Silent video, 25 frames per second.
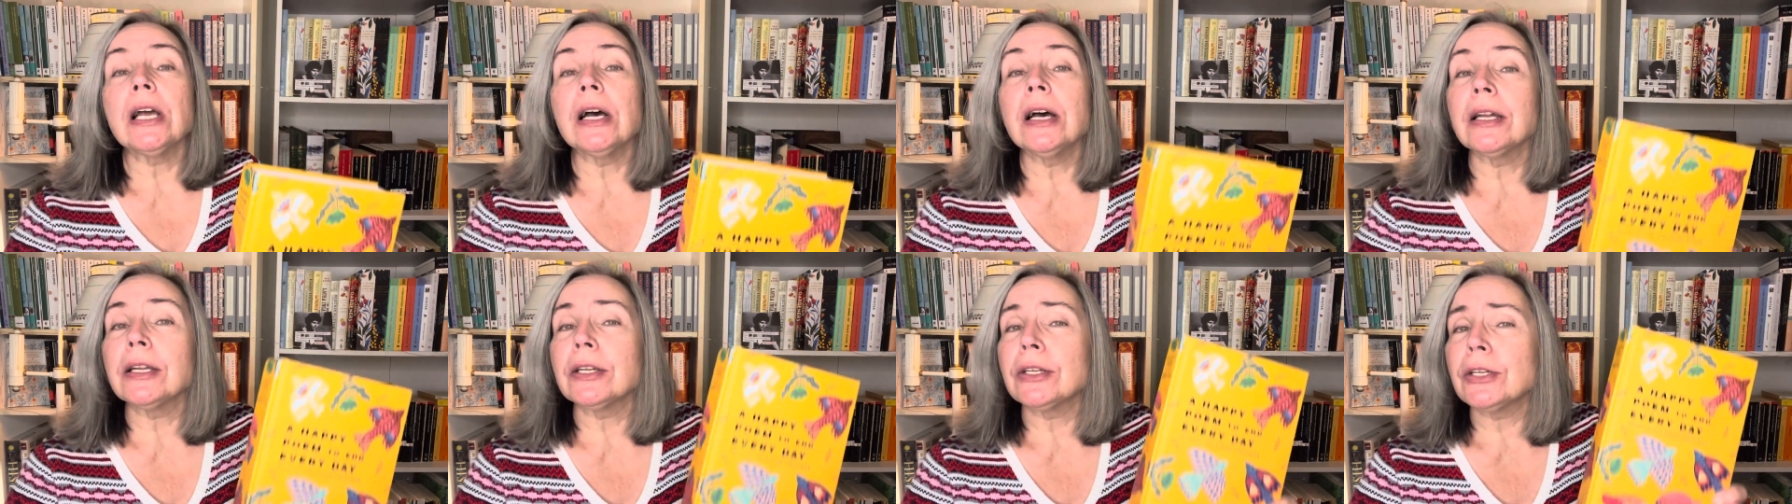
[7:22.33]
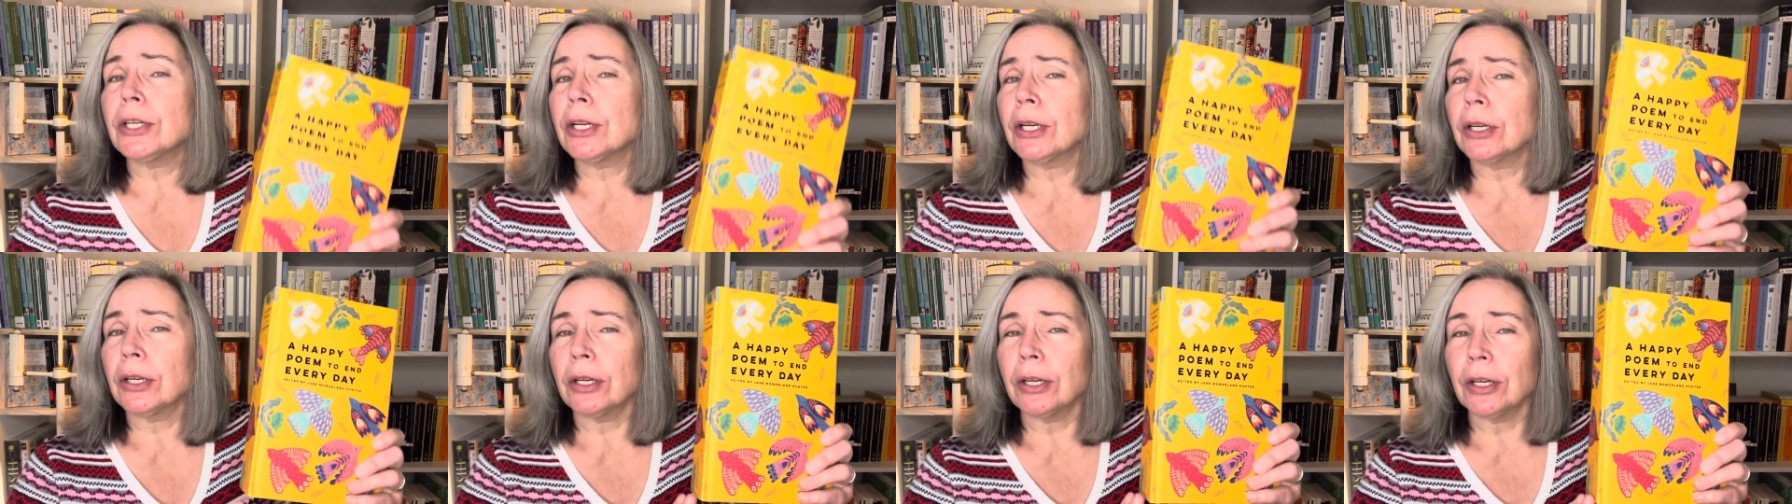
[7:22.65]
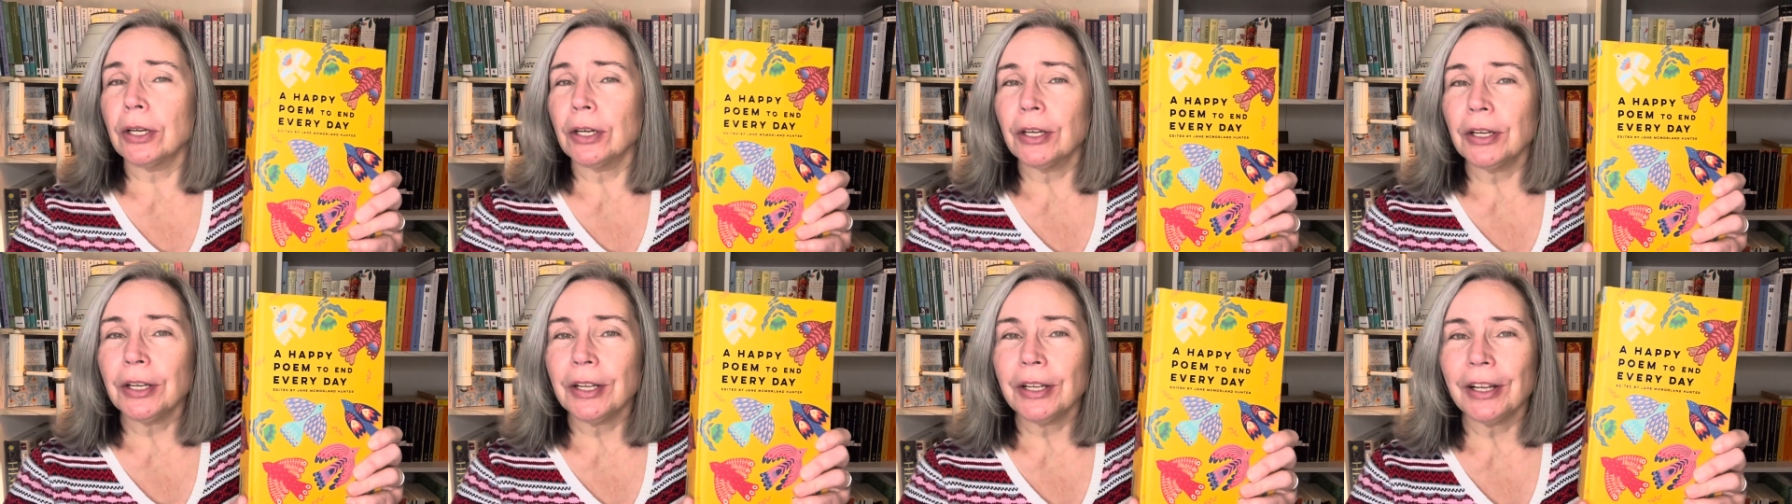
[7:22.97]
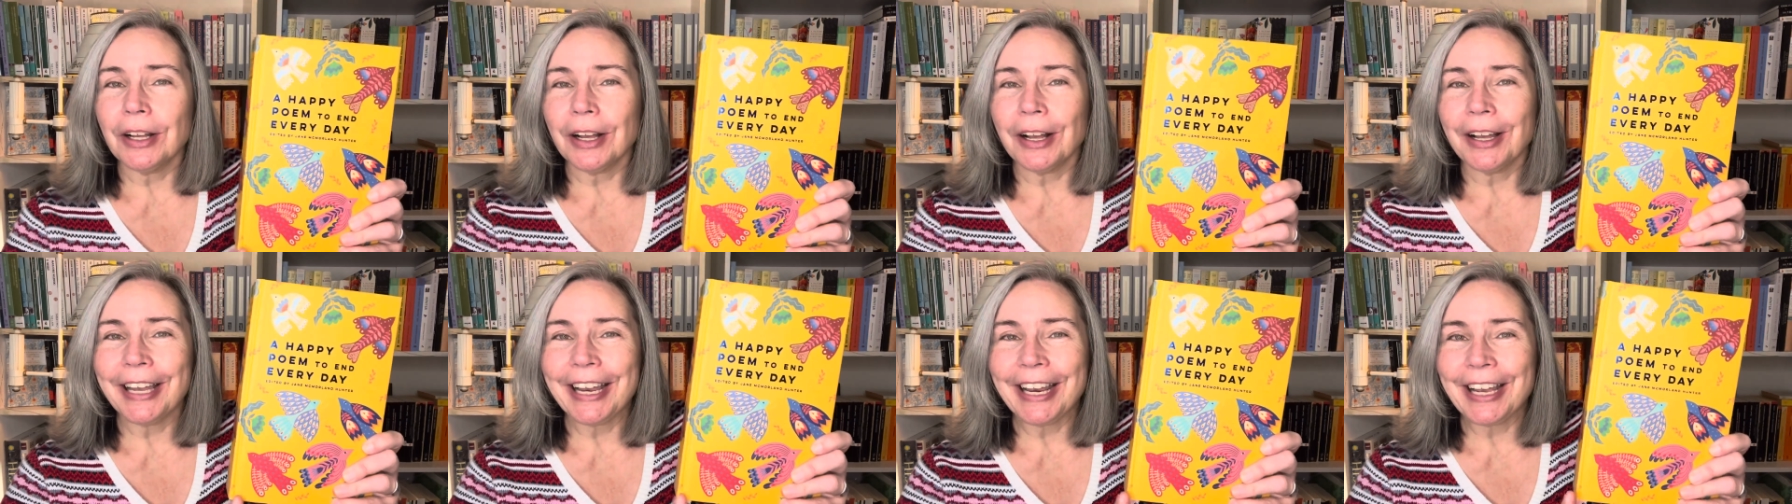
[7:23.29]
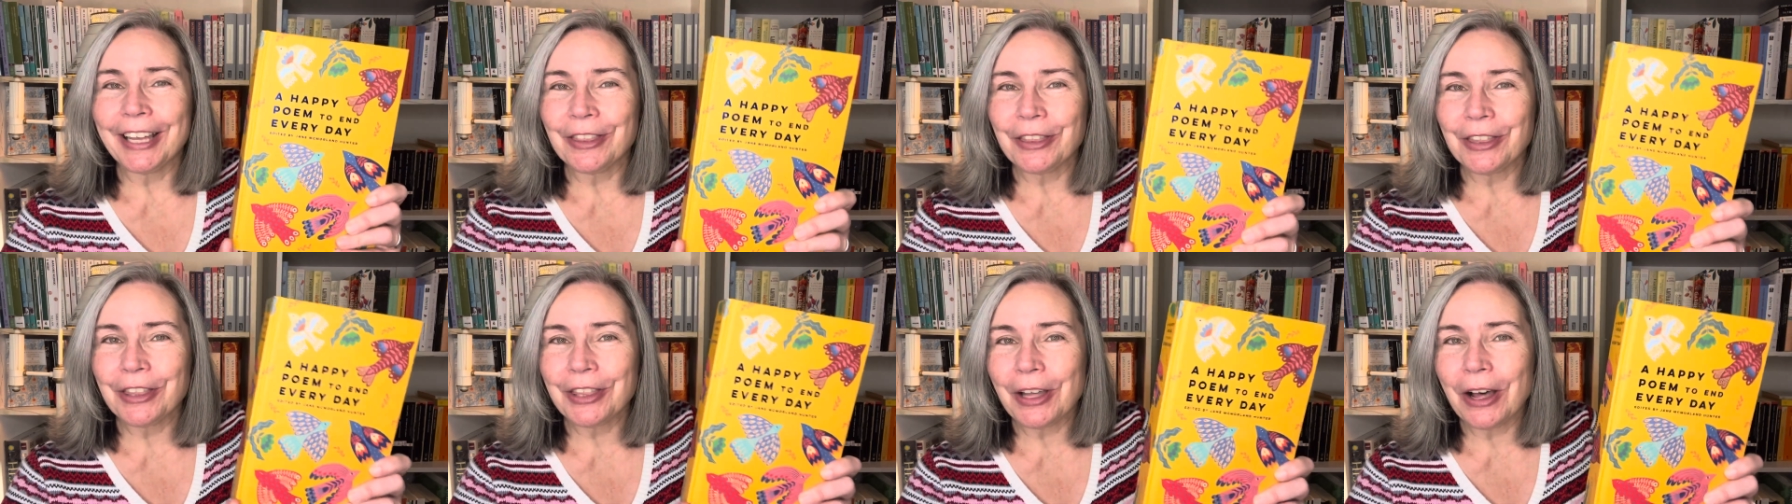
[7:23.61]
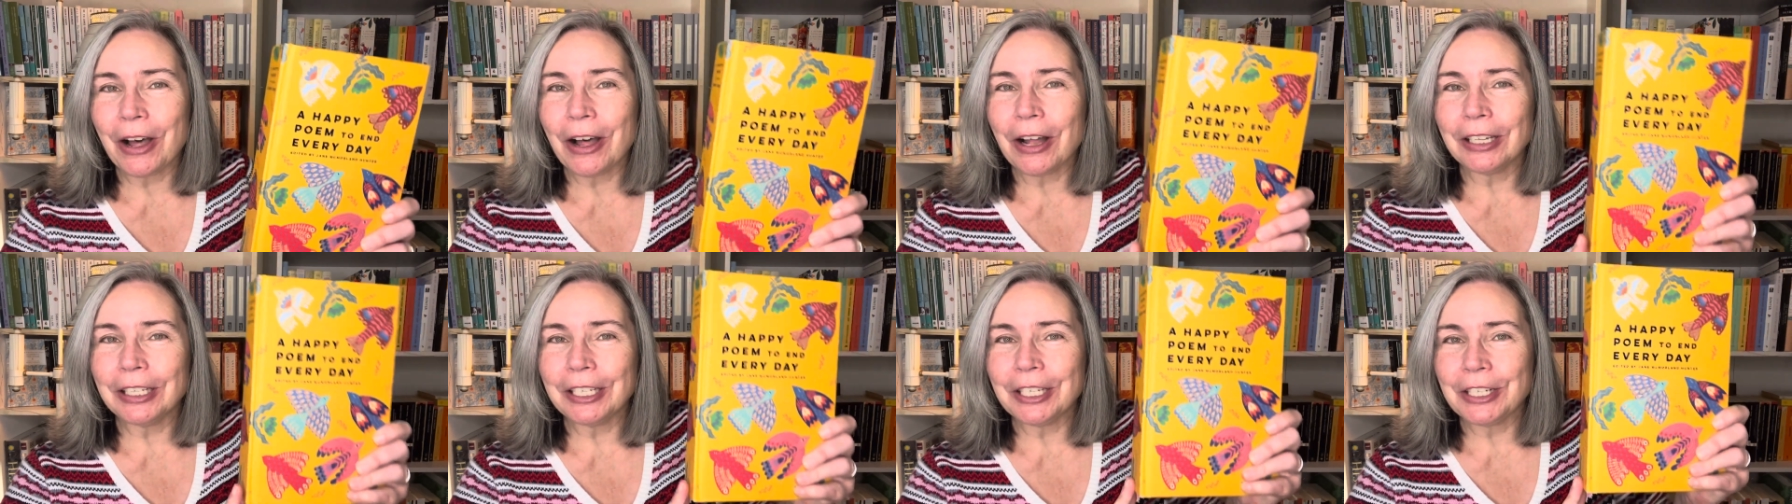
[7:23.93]
Hunter
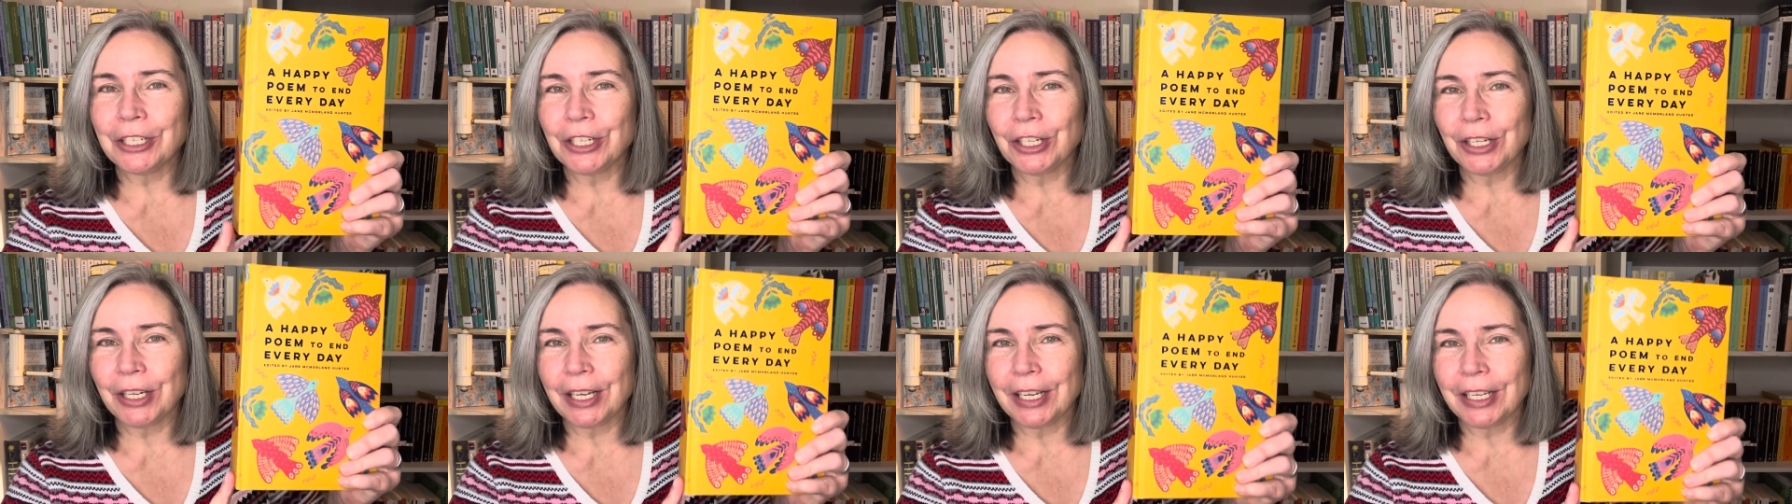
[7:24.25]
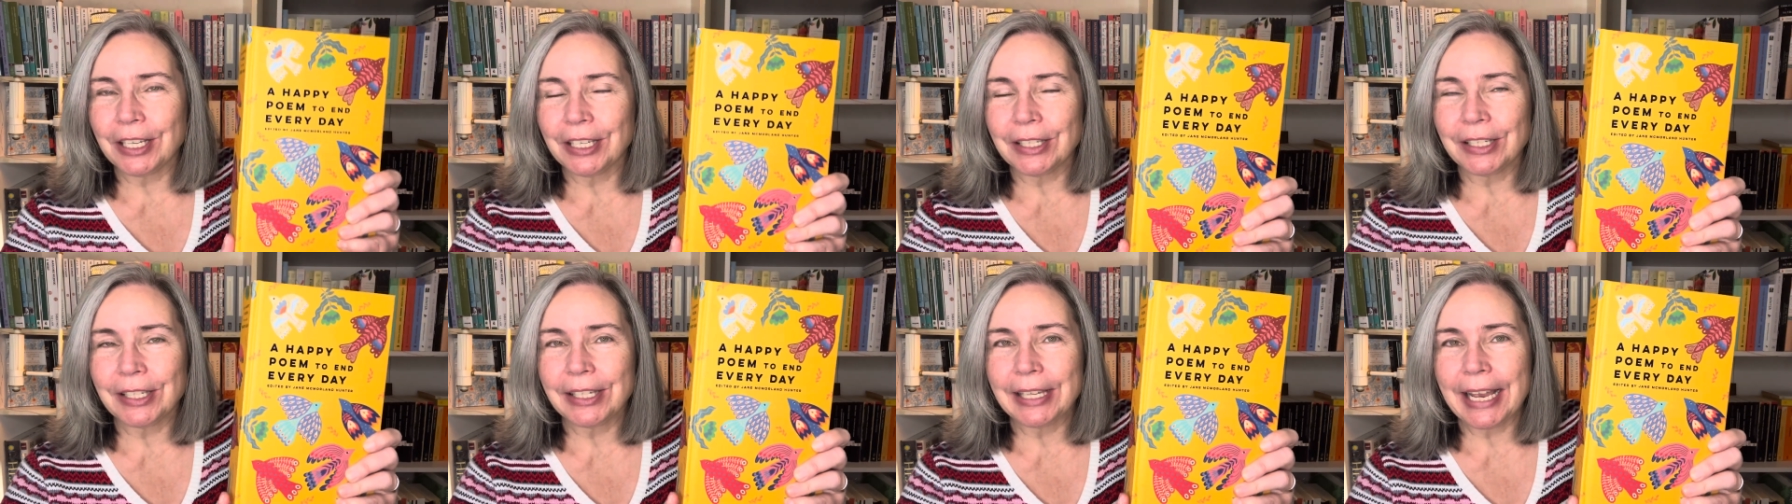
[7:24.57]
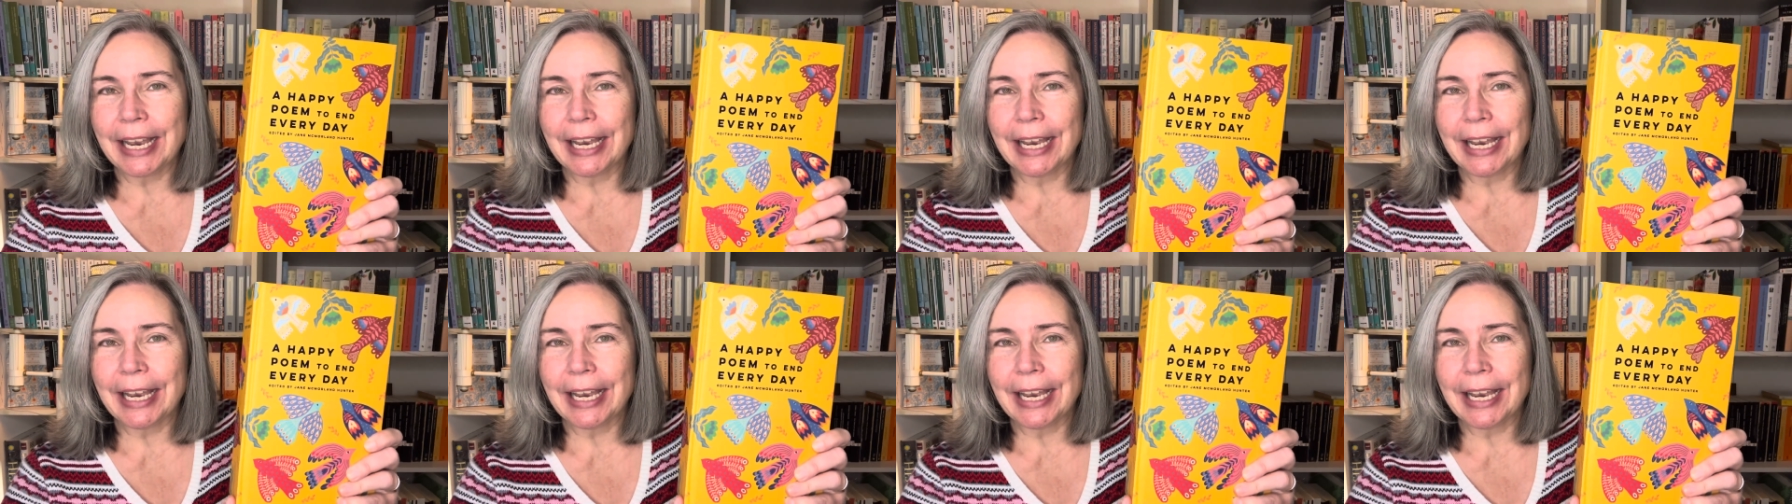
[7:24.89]
anthologies.